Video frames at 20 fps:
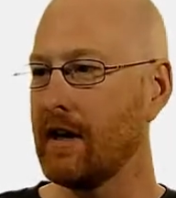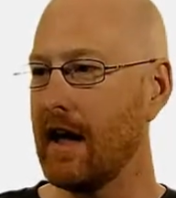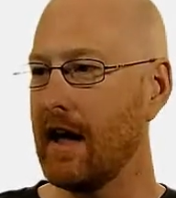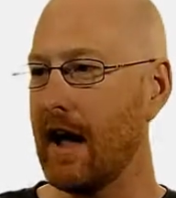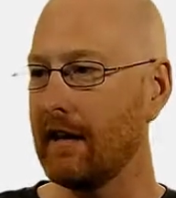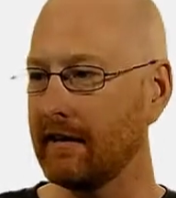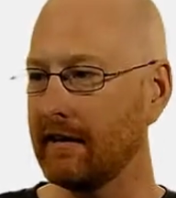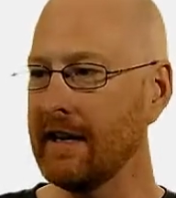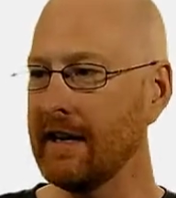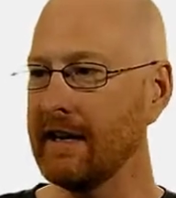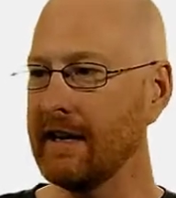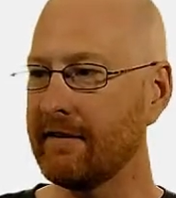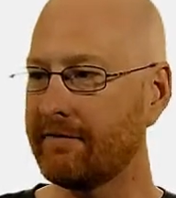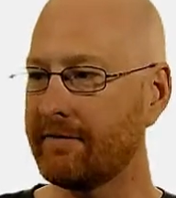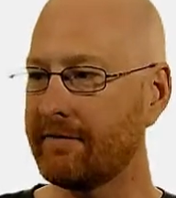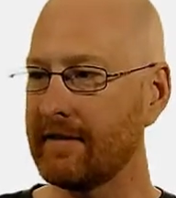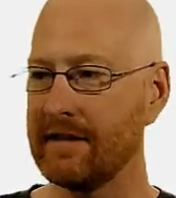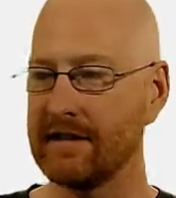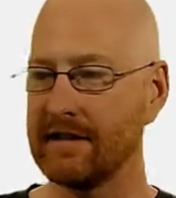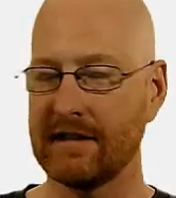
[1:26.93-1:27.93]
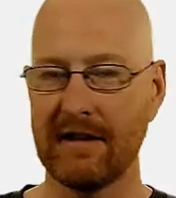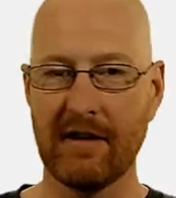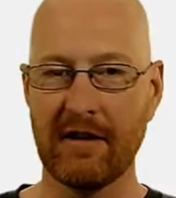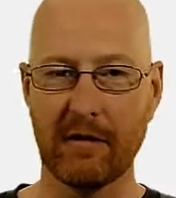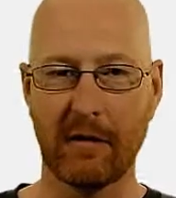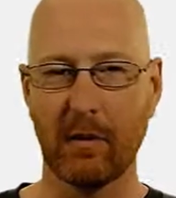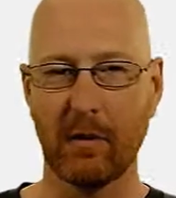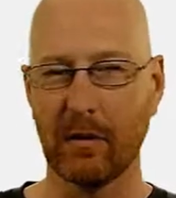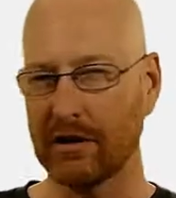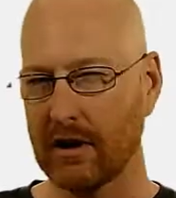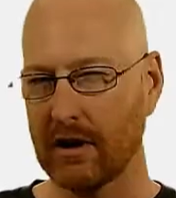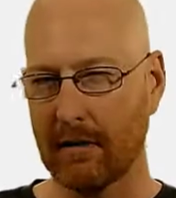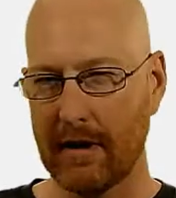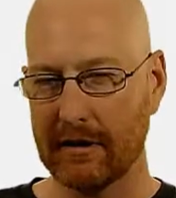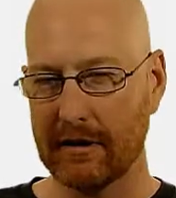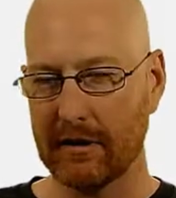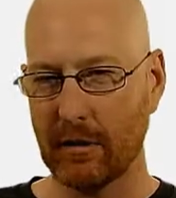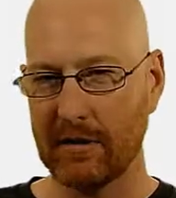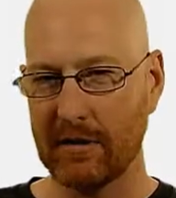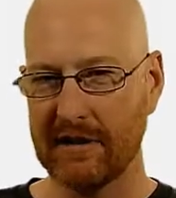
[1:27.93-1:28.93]
Elif is another one we'll talk
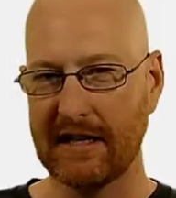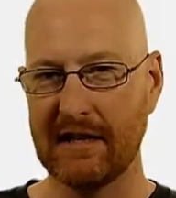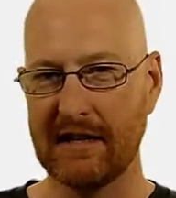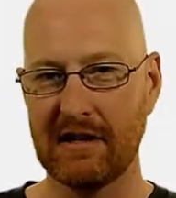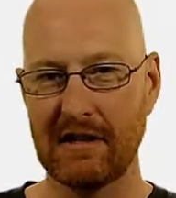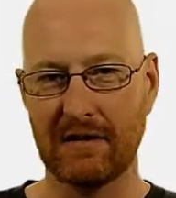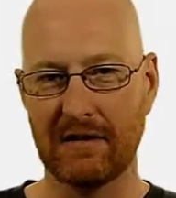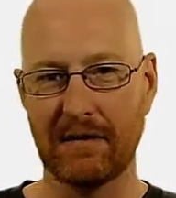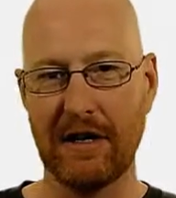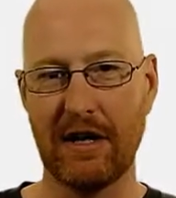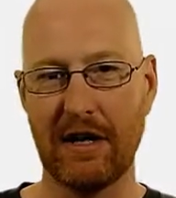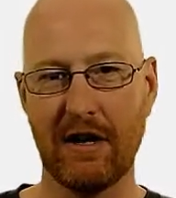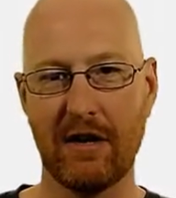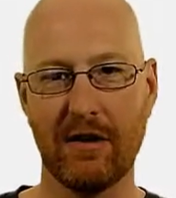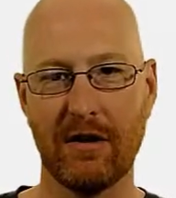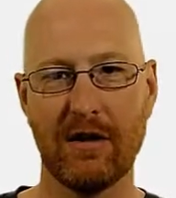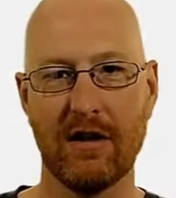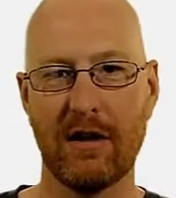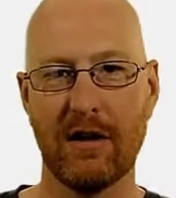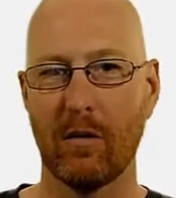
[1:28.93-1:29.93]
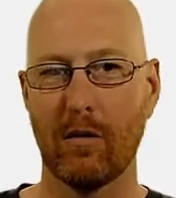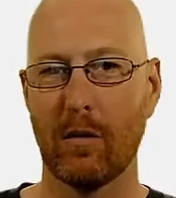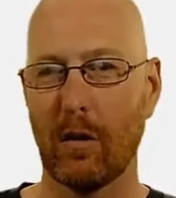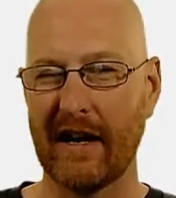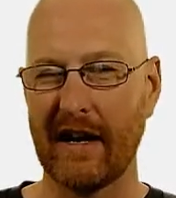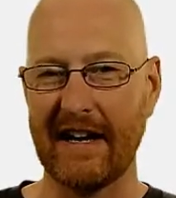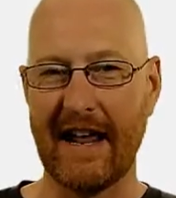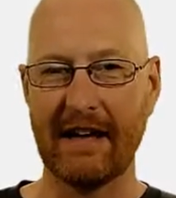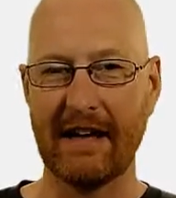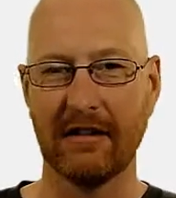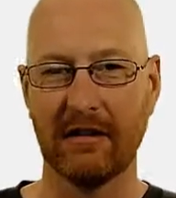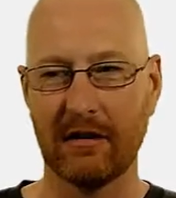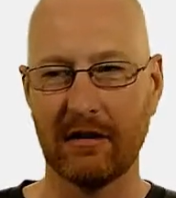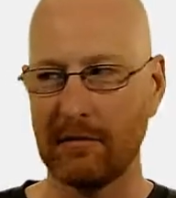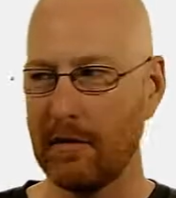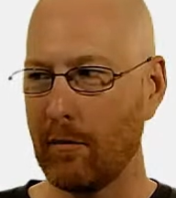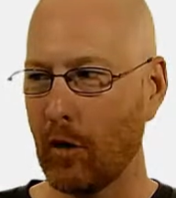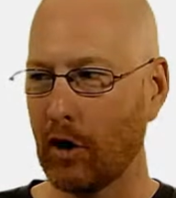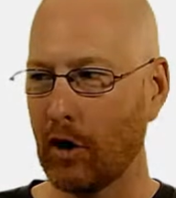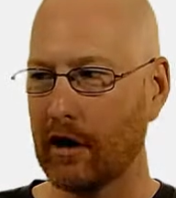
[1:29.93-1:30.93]
about towards the end of this video where we can add a little
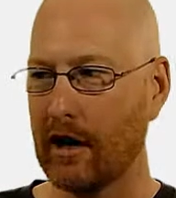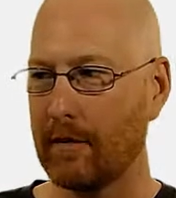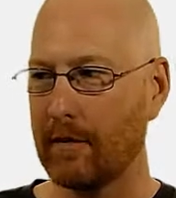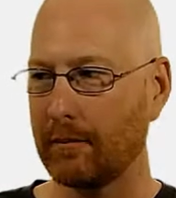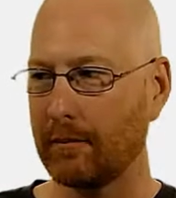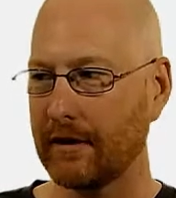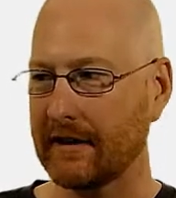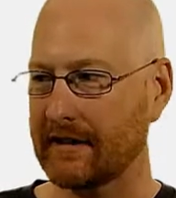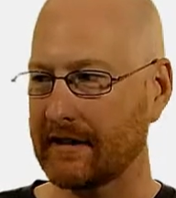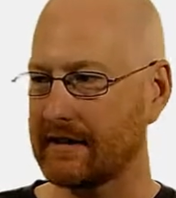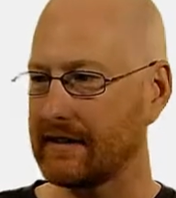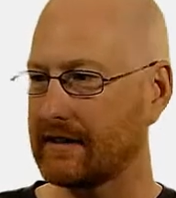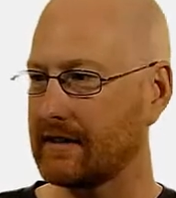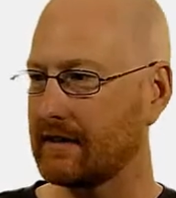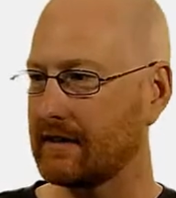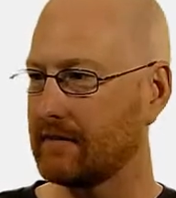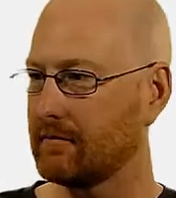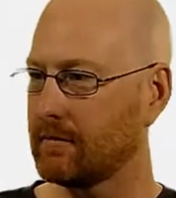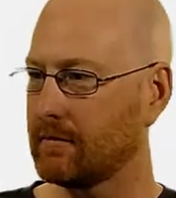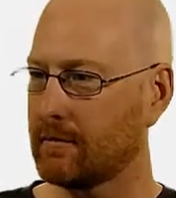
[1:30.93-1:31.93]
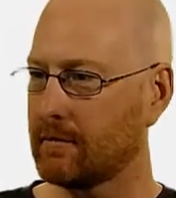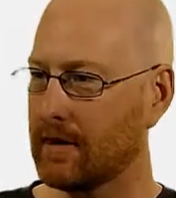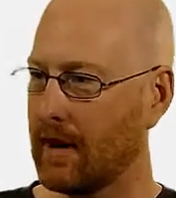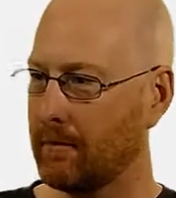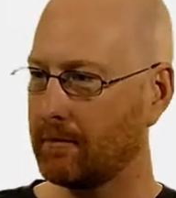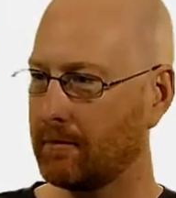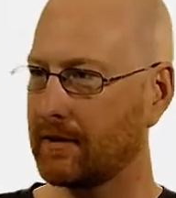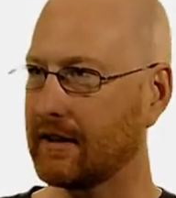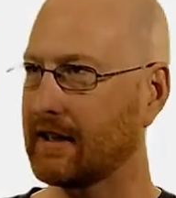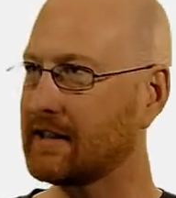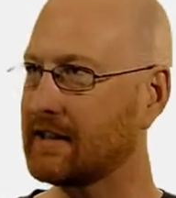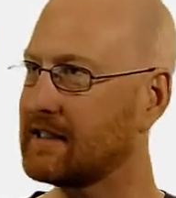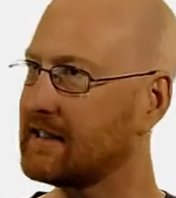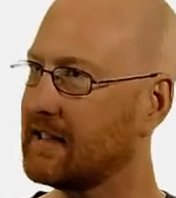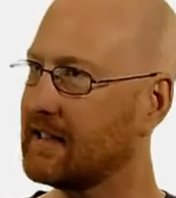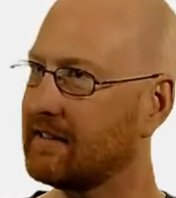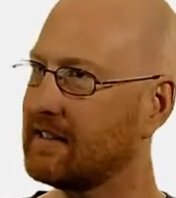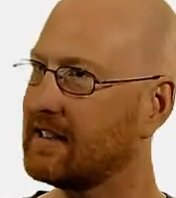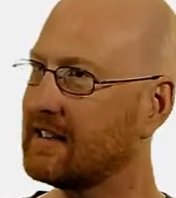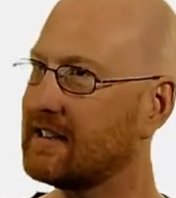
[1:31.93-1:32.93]
bit more complex
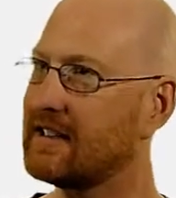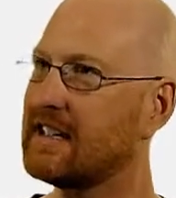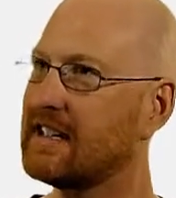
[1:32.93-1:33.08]
complexity.